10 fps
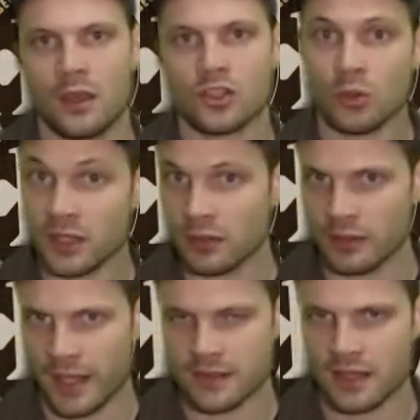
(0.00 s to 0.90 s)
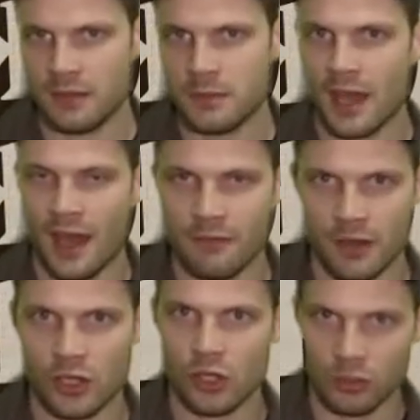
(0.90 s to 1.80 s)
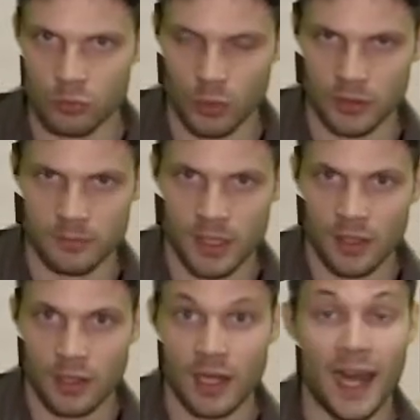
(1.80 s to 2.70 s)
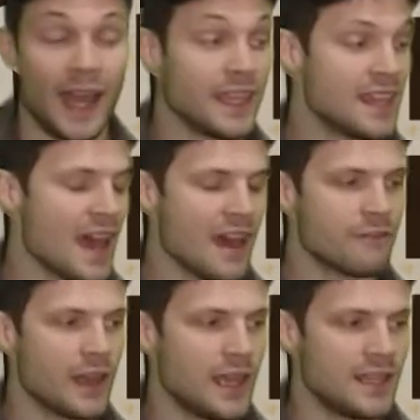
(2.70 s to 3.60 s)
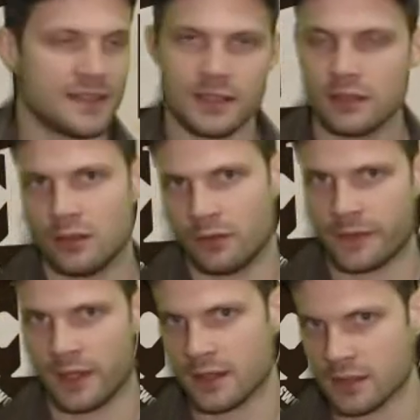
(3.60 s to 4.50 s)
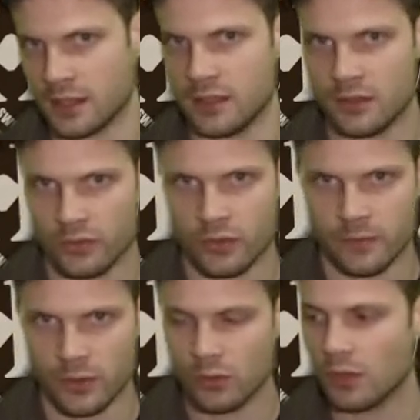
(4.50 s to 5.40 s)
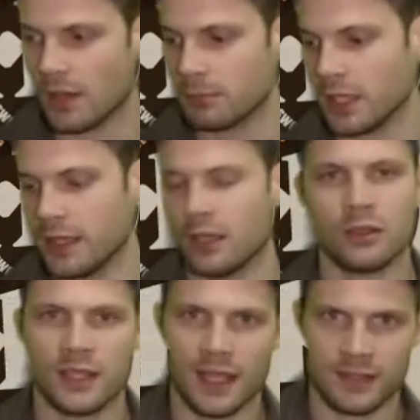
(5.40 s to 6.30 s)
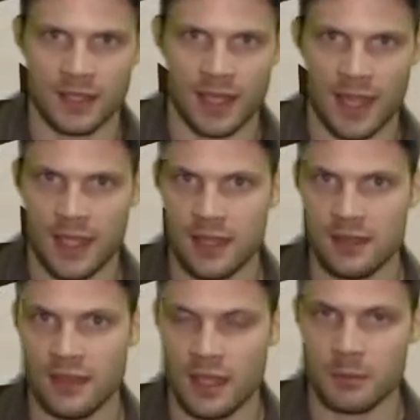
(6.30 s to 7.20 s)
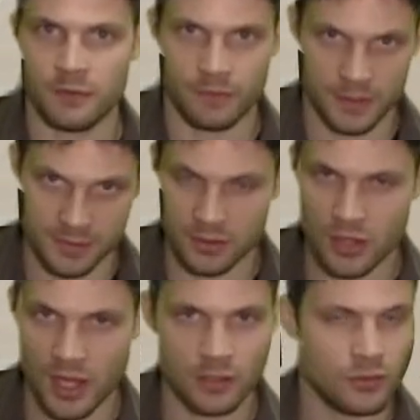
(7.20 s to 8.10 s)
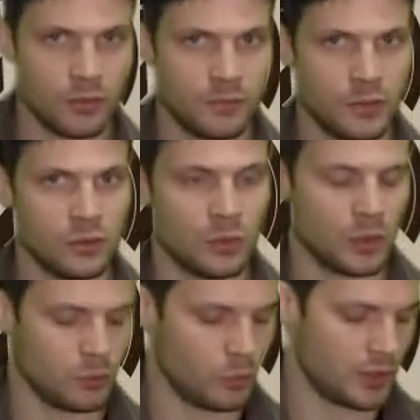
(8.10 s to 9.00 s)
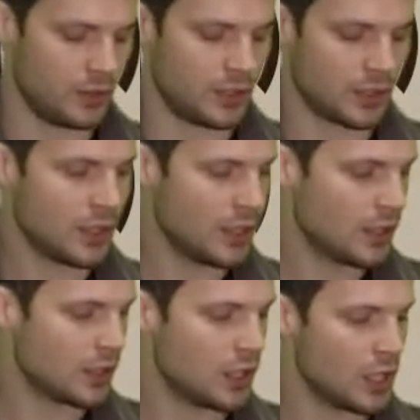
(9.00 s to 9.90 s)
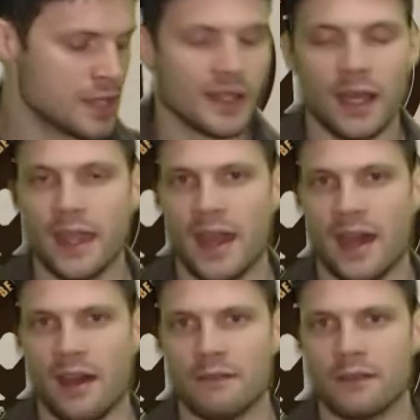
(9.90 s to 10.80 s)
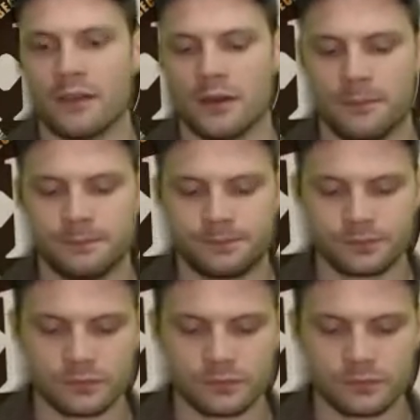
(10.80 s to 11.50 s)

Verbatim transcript: So until next time, have a good one. Uh, I have a ton of things I need to review. I'm planning on getting a name and fencing jacket to review, the one with the guards. I have. Um,